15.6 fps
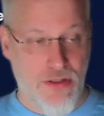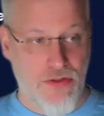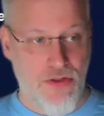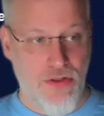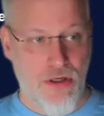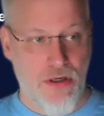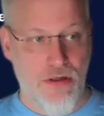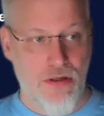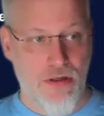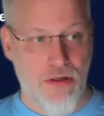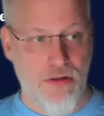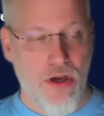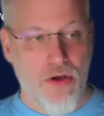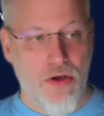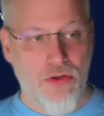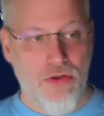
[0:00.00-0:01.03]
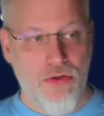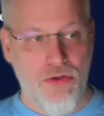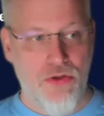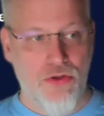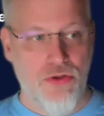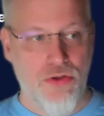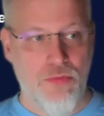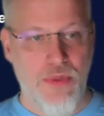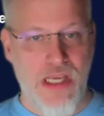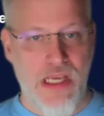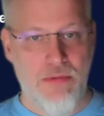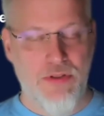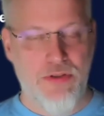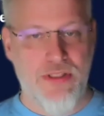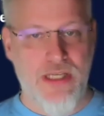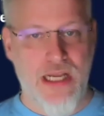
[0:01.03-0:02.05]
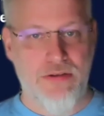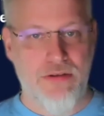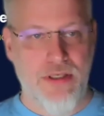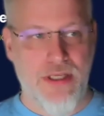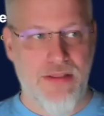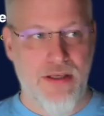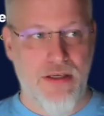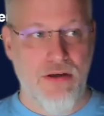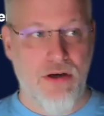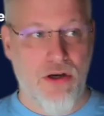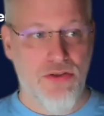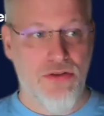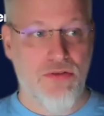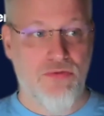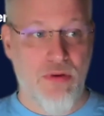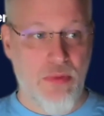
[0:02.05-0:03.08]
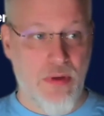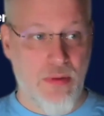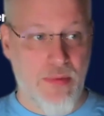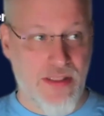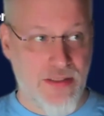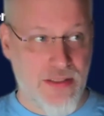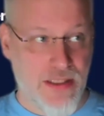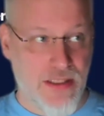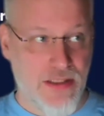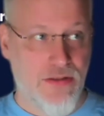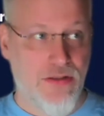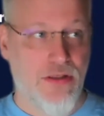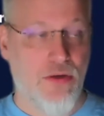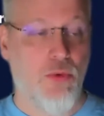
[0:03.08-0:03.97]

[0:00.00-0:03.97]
So you should be able to calculate the cost of implementing it,